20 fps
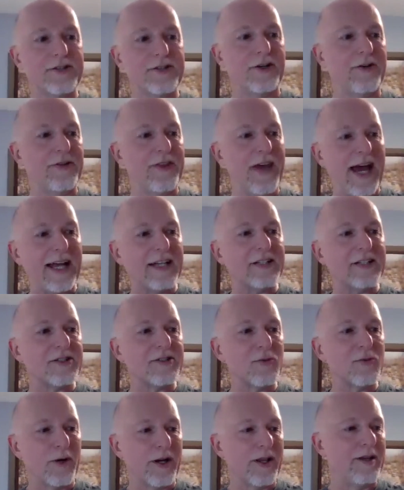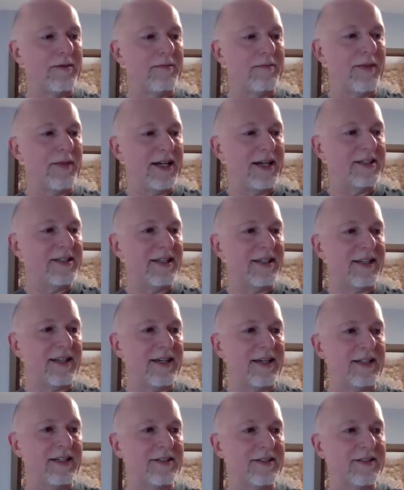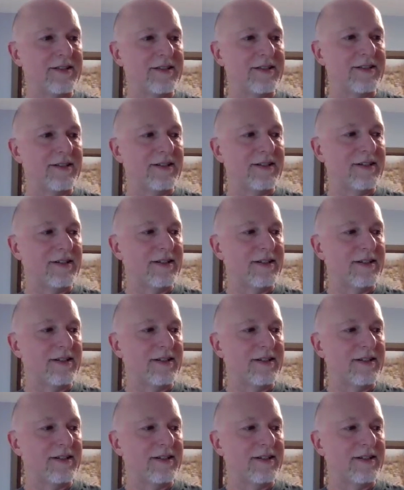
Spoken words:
So that's one of the amazing things